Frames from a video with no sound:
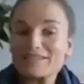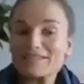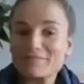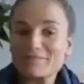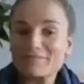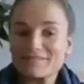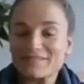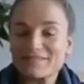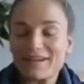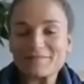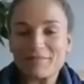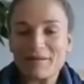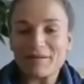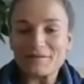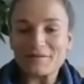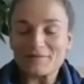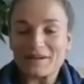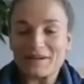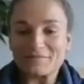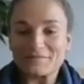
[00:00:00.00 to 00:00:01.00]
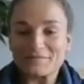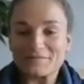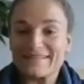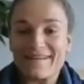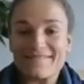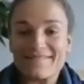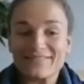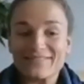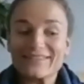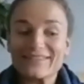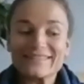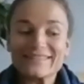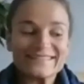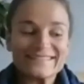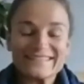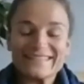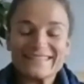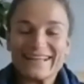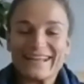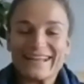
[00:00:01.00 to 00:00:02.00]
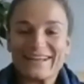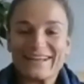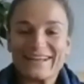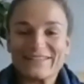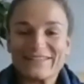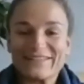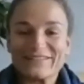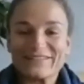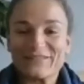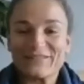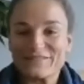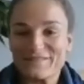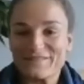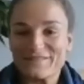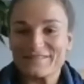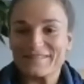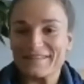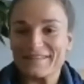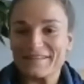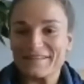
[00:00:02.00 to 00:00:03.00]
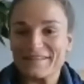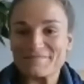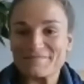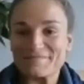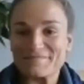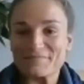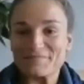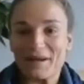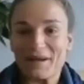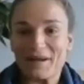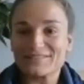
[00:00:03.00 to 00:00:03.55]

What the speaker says: started playing when I was 7, not 15, but so